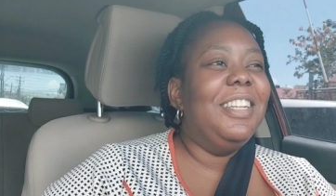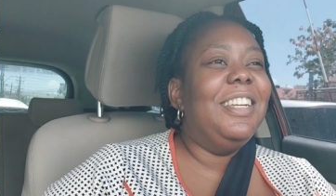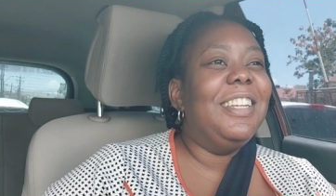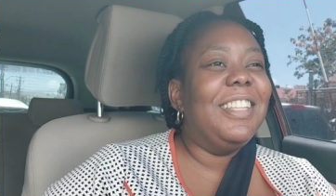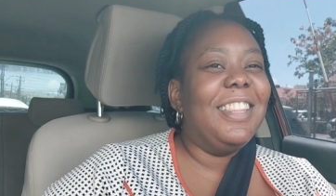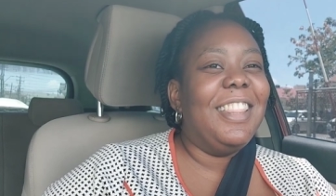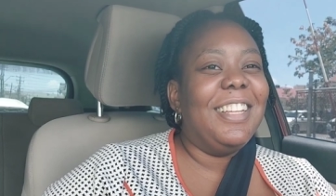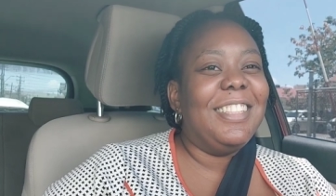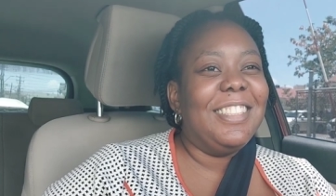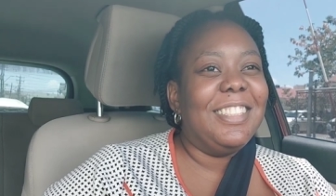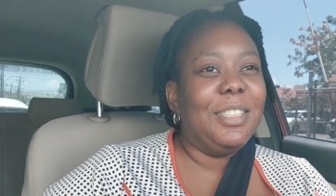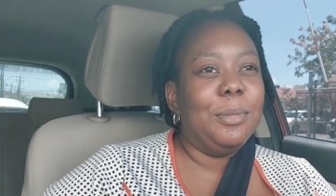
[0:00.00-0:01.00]
that
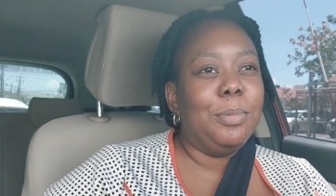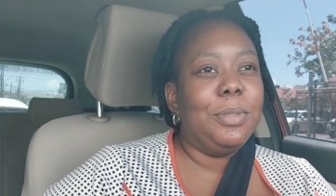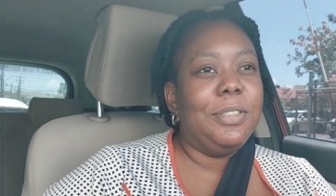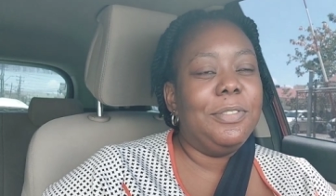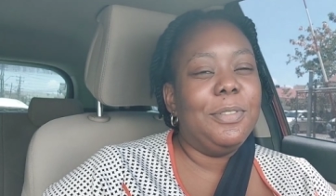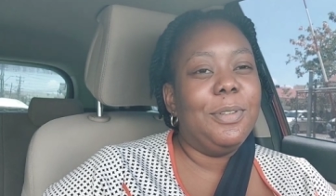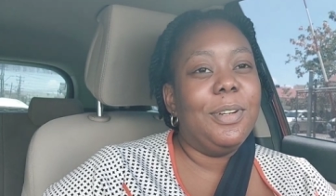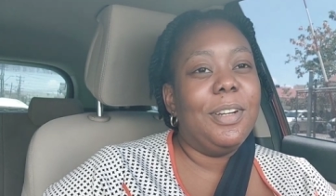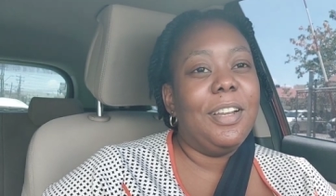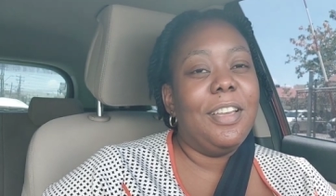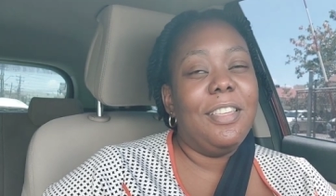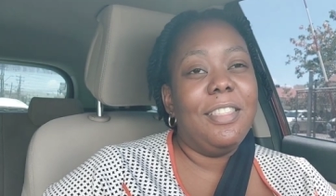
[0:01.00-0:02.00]
is the pre
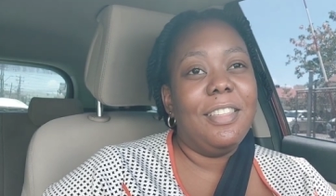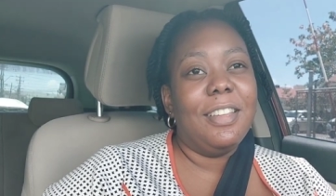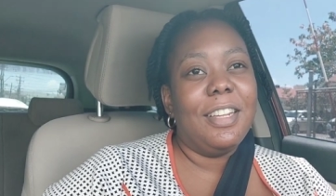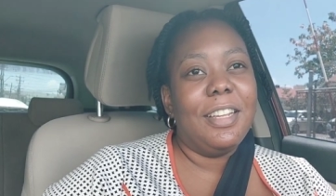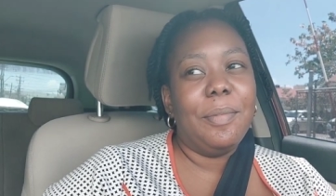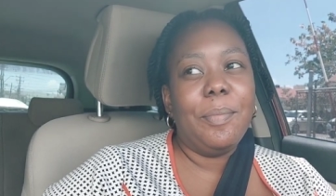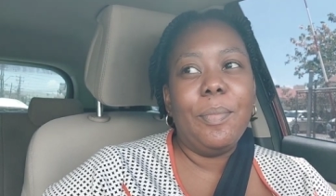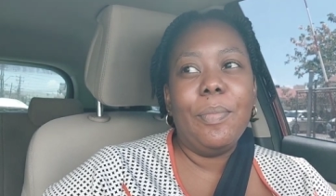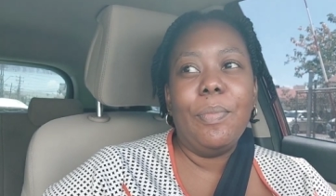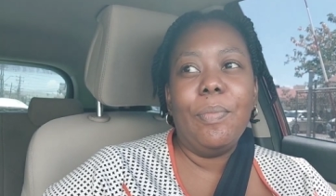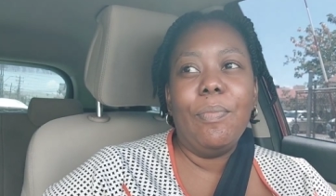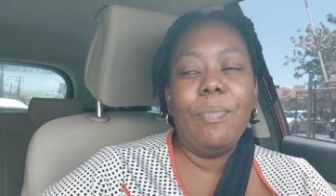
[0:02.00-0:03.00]
for that the
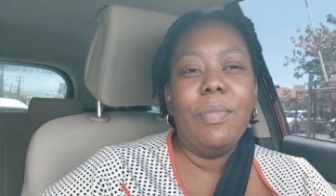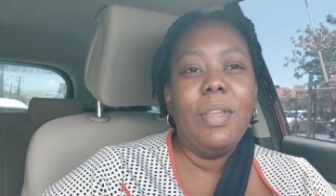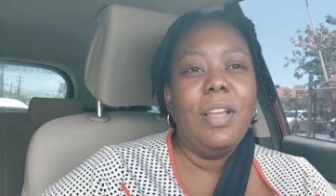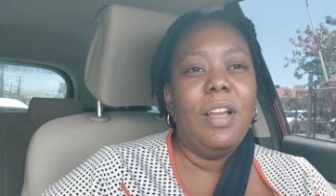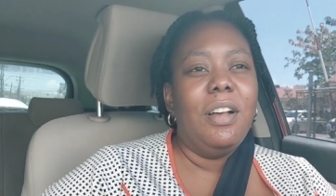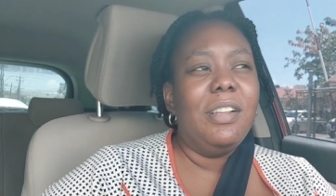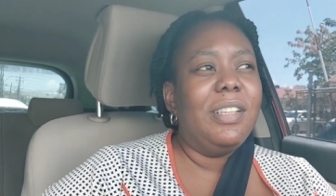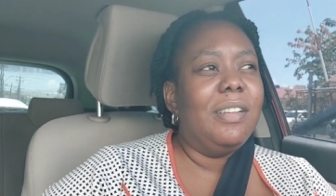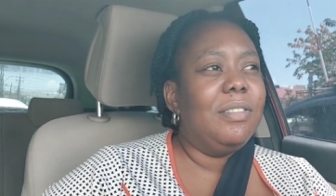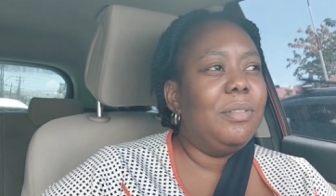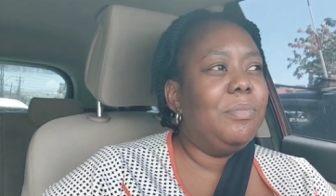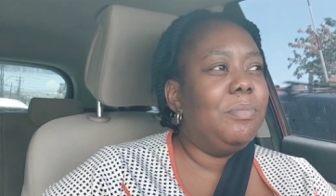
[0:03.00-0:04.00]
day I also
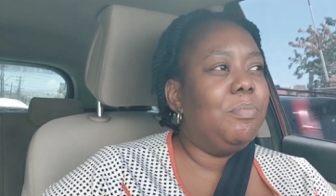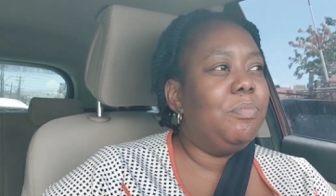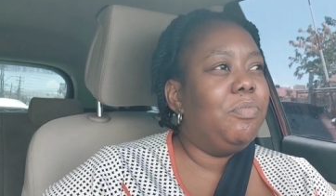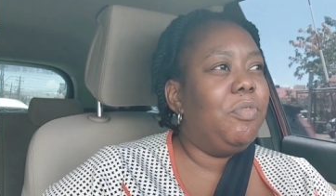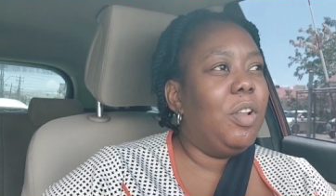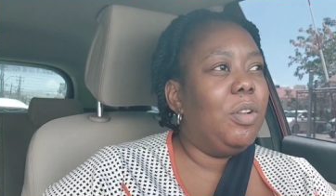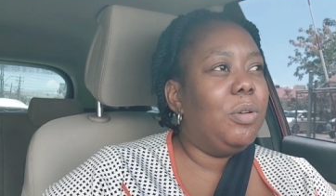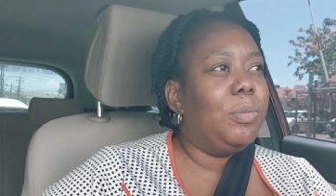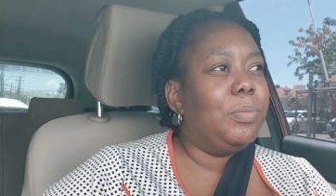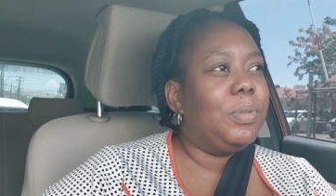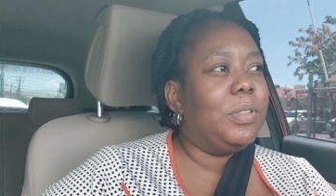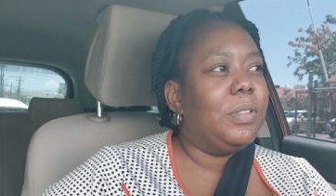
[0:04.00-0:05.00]
have some
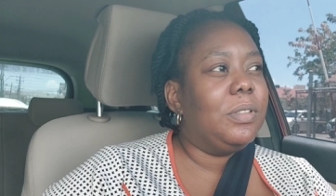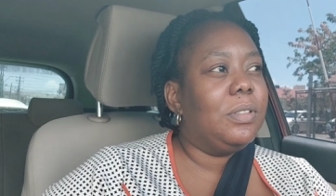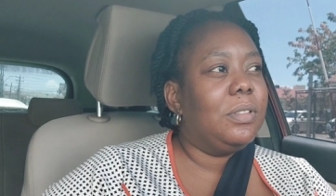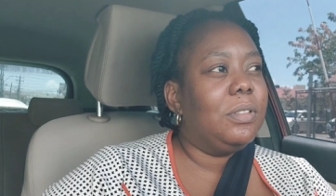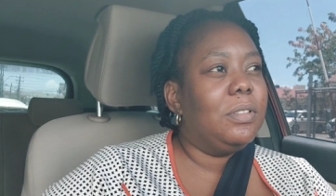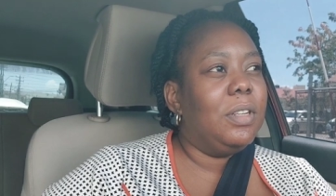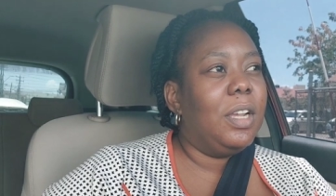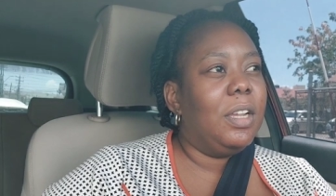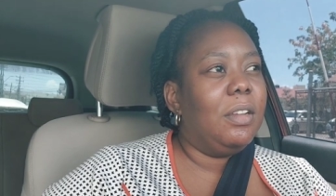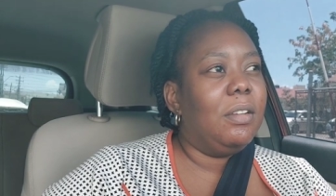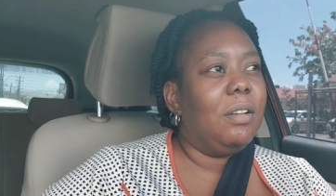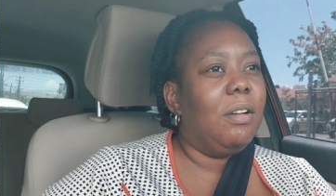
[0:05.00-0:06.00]
follow-ups
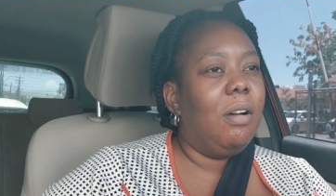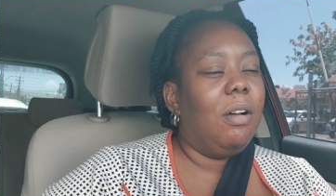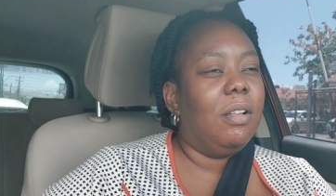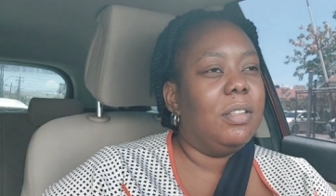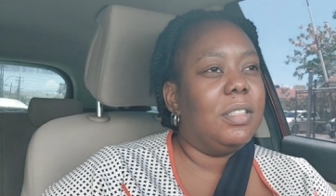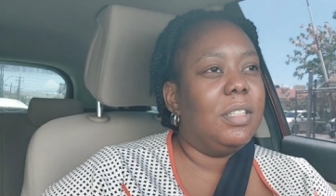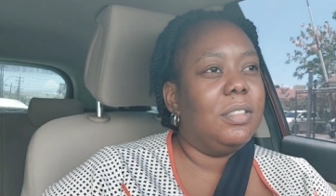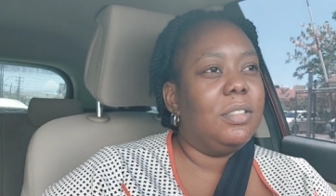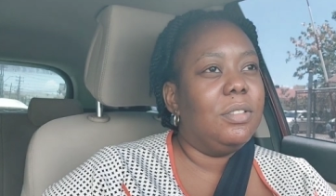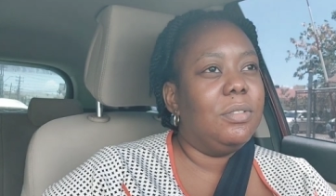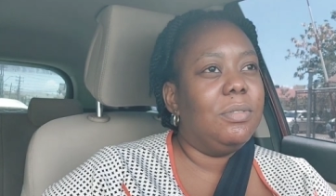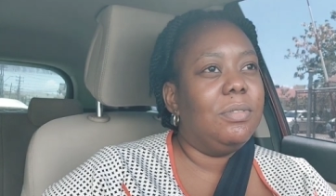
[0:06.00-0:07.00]
like calls and
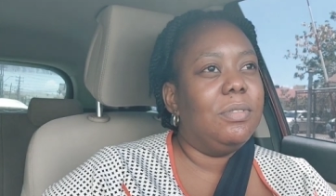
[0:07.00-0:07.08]
stuff